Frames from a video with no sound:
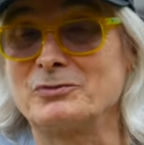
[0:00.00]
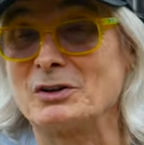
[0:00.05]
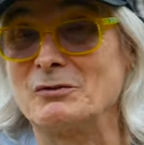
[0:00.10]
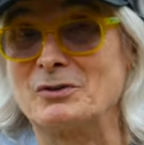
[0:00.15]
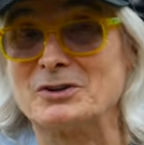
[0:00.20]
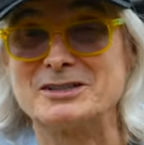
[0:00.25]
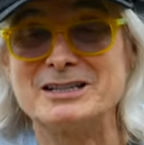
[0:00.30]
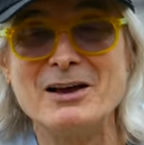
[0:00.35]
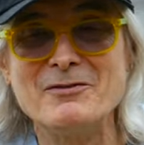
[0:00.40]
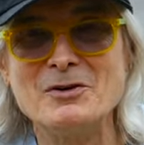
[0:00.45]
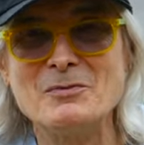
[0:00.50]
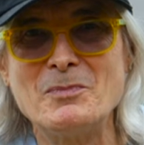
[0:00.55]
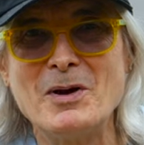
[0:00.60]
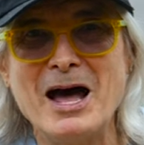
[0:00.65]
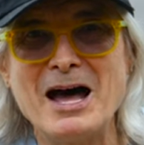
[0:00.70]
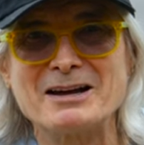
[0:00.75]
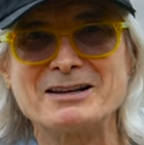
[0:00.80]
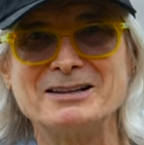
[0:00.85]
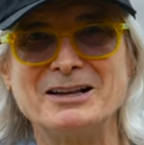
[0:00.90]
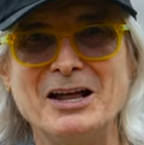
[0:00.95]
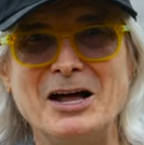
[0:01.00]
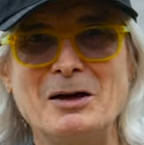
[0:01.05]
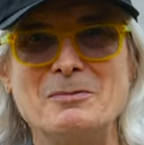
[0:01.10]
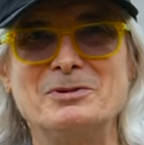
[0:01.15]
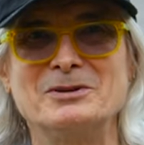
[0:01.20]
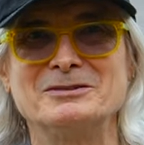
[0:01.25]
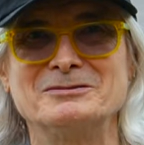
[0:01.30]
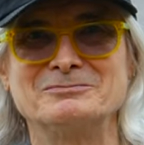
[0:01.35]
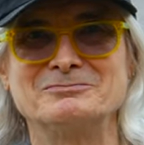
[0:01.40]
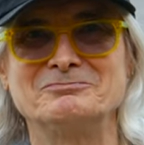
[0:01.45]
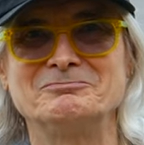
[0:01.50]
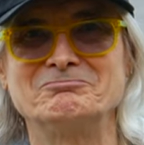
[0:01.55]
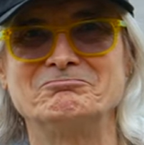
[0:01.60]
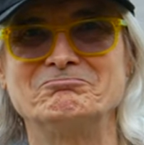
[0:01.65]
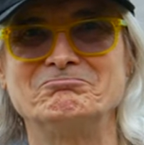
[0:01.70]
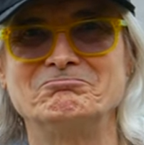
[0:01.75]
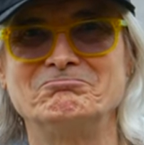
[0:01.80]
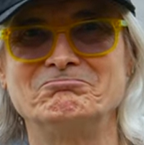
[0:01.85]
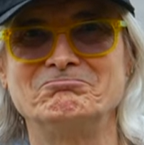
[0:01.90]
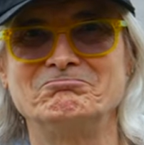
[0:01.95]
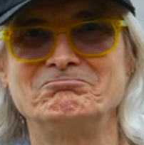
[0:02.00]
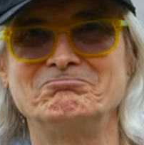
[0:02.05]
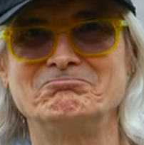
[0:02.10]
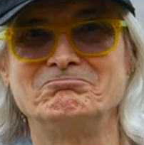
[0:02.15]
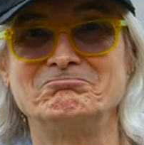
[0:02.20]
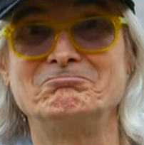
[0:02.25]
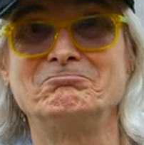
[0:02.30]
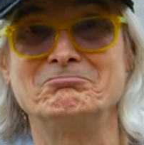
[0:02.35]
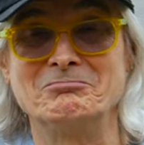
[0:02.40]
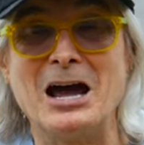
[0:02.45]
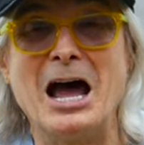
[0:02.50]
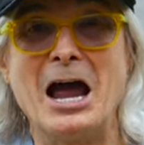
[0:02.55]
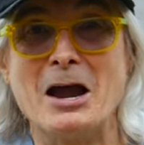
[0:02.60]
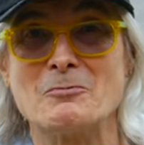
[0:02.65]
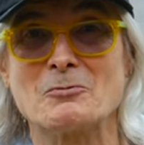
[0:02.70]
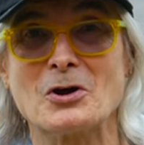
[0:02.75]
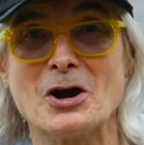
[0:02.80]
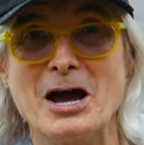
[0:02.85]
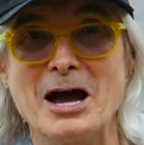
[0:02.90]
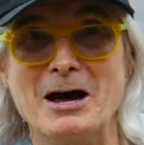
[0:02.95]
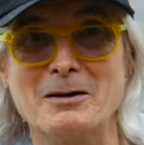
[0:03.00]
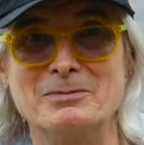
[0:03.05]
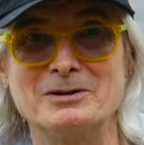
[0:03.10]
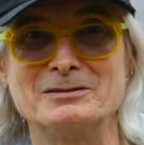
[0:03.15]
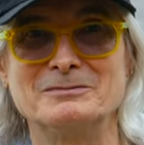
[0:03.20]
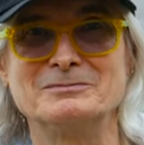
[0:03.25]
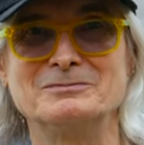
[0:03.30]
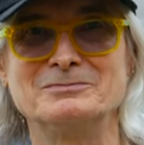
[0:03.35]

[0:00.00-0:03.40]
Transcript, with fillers: For Seven Pot Club, I'm Rob.